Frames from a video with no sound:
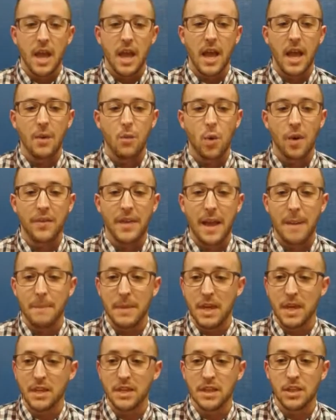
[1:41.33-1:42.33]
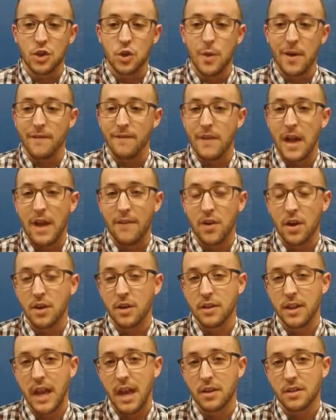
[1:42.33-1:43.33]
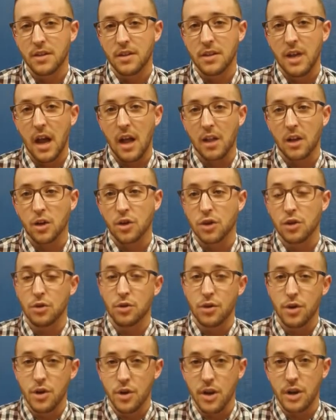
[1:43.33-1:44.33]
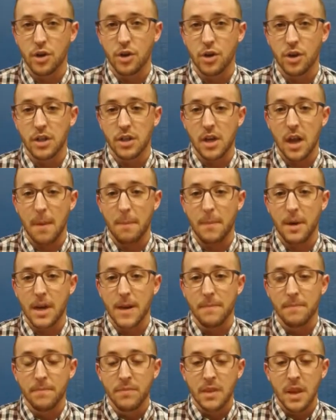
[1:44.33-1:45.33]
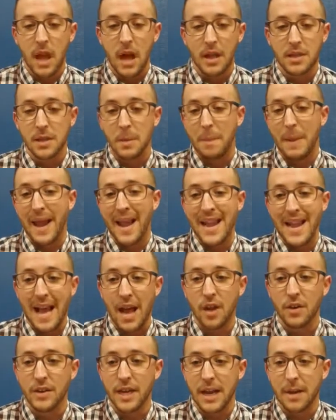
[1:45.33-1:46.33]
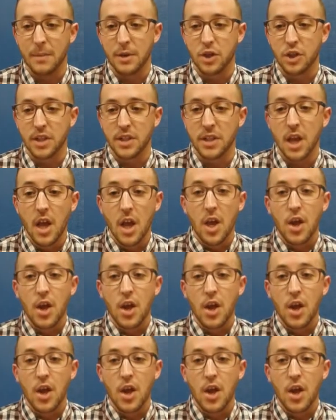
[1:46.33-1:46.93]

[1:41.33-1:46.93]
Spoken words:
and what that means is you have $500,000 through your insurance company to pay out damages,